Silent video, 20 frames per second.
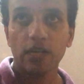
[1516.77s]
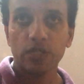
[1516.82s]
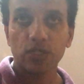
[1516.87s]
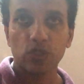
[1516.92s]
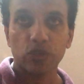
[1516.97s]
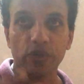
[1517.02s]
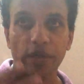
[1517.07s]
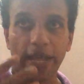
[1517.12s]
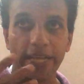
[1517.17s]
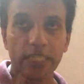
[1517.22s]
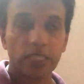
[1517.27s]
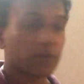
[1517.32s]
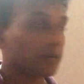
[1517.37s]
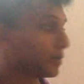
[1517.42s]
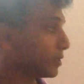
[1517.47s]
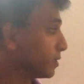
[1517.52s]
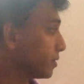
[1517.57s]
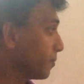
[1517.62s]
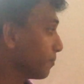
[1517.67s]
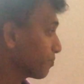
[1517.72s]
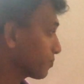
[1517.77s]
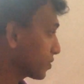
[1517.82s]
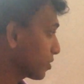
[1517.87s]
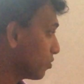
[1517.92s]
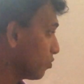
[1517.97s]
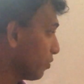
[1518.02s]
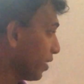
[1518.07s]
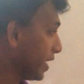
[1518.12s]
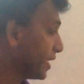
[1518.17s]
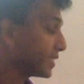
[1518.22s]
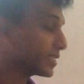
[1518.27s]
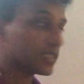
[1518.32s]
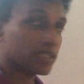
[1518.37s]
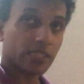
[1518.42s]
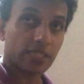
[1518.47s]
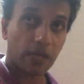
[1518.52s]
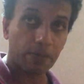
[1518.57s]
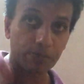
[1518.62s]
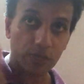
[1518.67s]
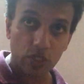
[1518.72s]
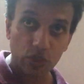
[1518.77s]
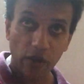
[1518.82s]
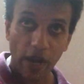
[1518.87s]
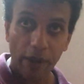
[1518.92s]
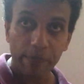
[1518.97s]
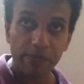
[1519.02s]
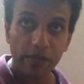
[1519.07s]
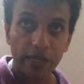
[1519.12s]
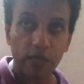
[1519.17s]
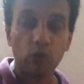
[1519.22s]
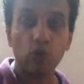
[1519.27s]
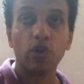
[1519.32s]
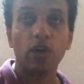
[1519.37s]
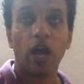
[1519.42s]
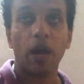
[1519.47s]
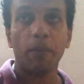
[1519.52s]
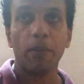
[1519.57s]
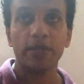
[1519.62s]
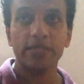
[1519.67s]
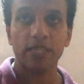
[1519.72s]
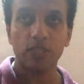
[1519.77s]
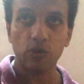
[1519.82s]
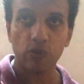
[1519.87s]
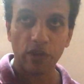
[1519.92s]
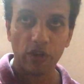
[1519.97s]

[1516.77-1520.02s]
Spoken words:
So subscribe the newcomers and you